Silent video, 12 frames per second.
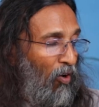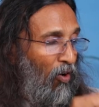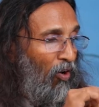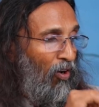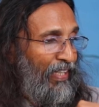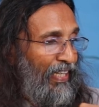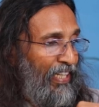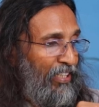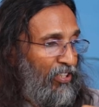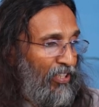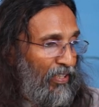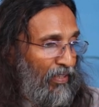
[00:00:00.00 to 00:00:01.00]
All
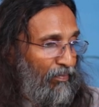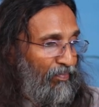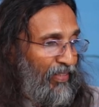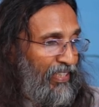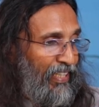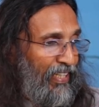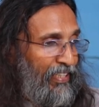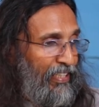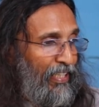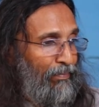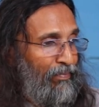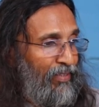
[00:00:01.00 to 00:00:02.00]
nature is an
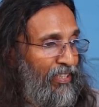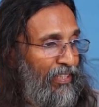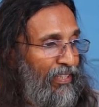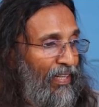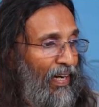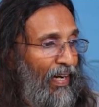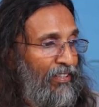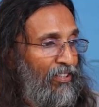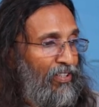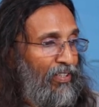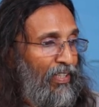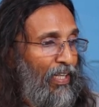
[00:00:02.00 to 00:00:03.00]
attempt
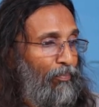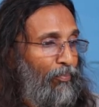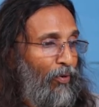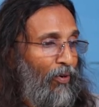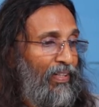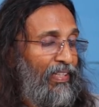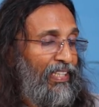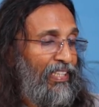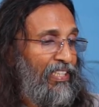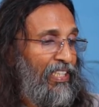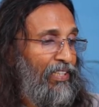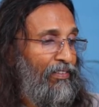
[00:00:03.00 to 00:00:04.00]
at a
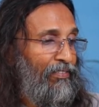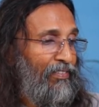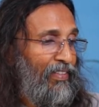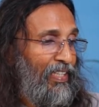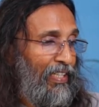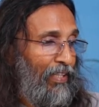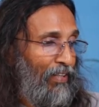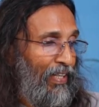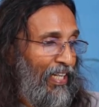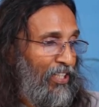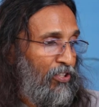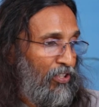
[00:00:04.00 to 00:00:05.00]
progressive
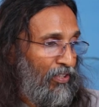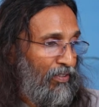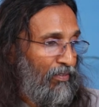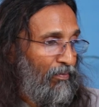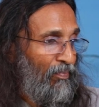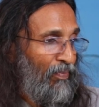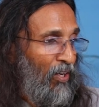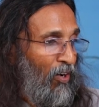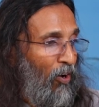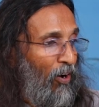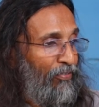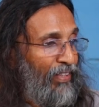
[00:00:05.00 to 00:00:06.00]
revelation
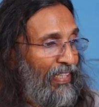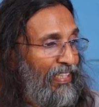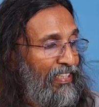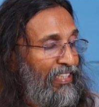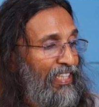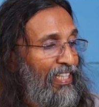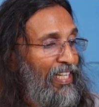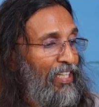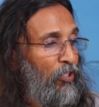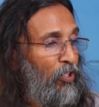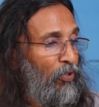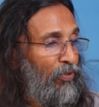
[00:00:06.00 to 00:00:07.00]
of the
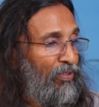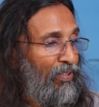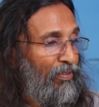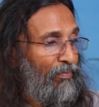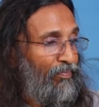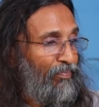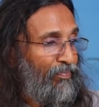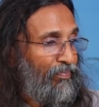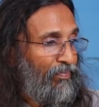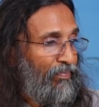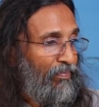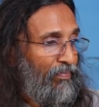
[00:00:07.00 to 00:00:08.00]
concealed truth,
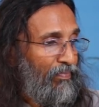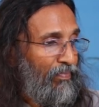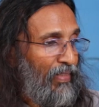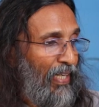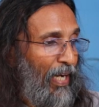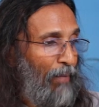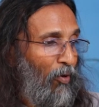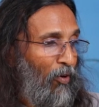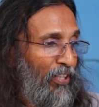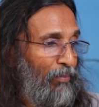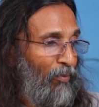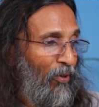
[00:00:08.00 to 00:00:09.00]
a
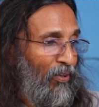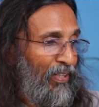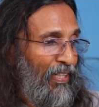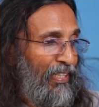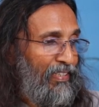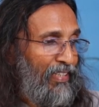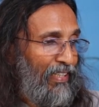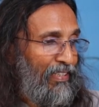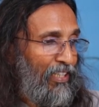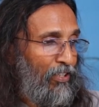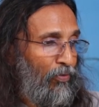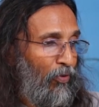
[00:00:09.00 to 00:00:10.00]
more and more
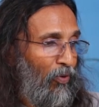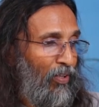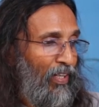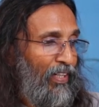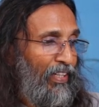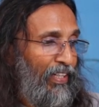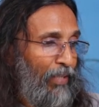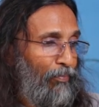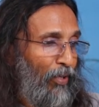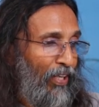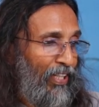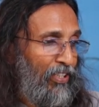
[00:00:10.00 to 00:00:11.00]
successful
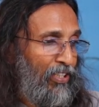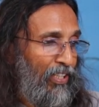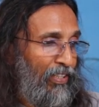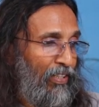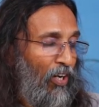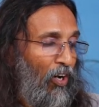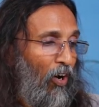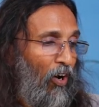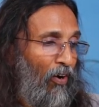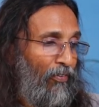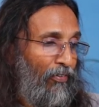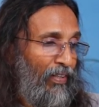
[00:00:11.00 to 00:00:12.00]
reproduction
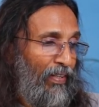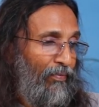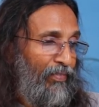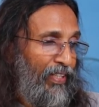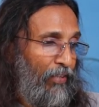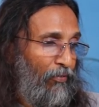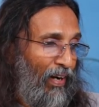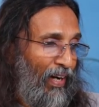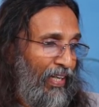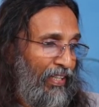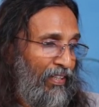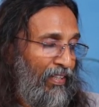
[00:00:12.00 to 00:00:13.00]
of the
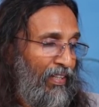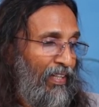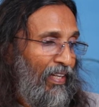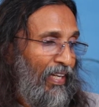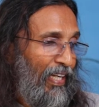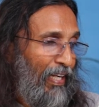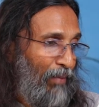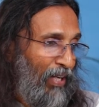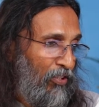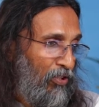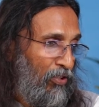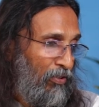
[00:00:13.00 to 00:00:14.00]
divine
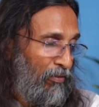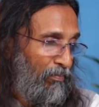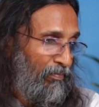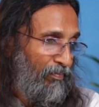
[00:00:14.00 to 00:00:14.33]
image.